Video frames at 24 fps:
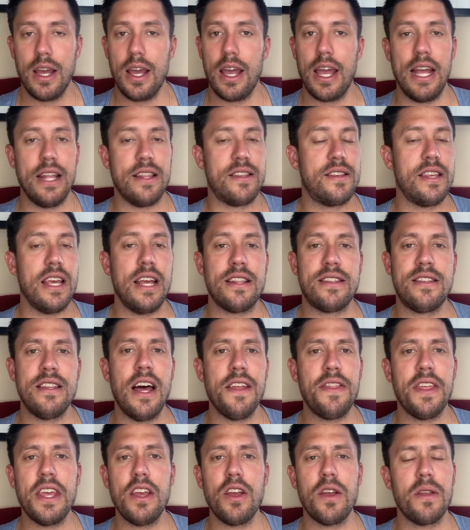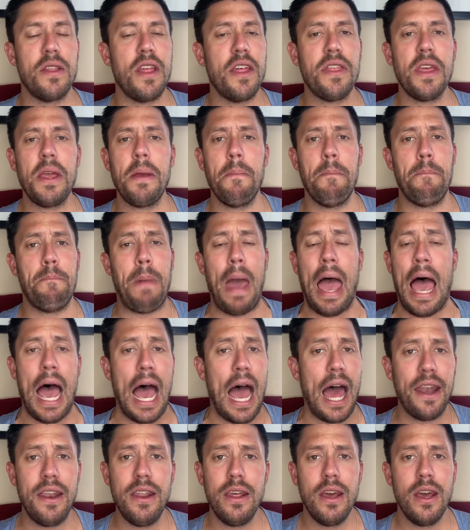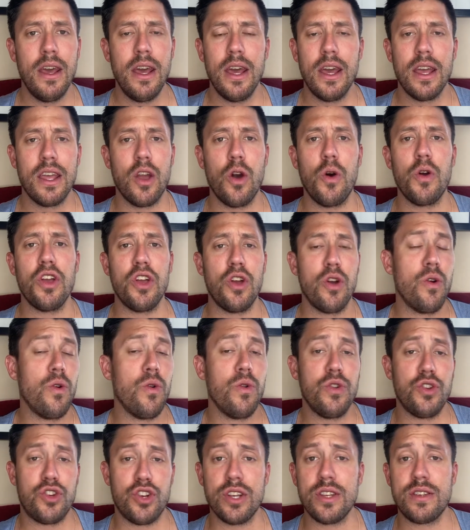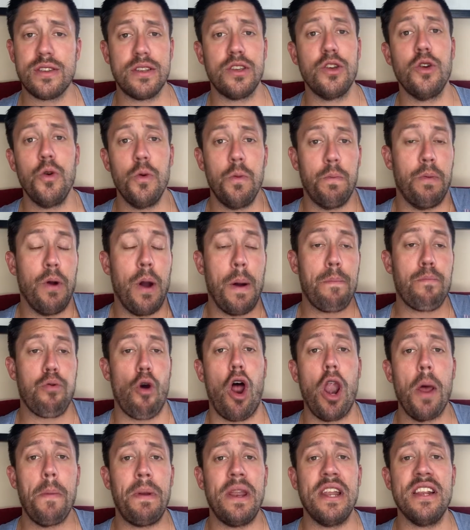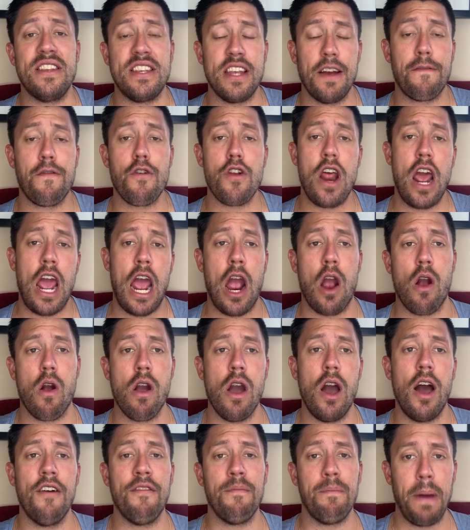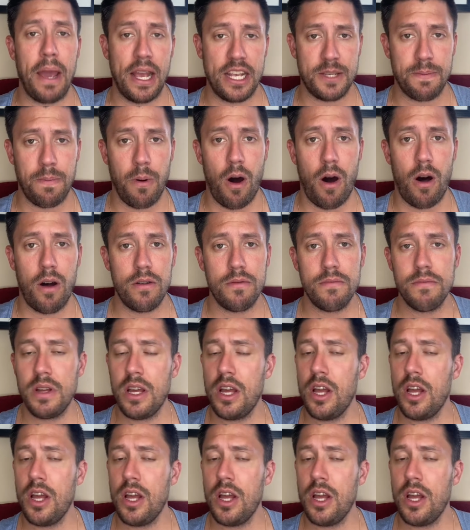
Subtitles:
It's nothing bad. You brought up in a different era of baseball.